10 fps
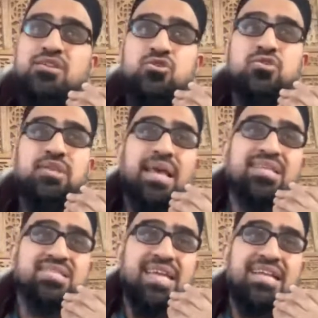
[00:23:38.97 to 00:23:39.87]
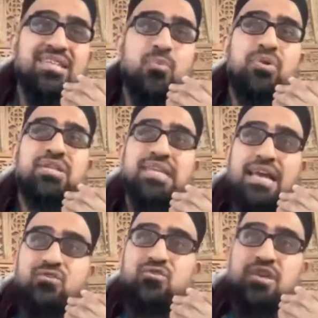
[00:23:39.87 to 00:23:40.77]
to the extent that when he'd
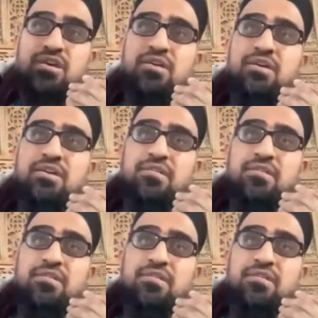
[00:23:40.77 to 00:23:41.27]
get to the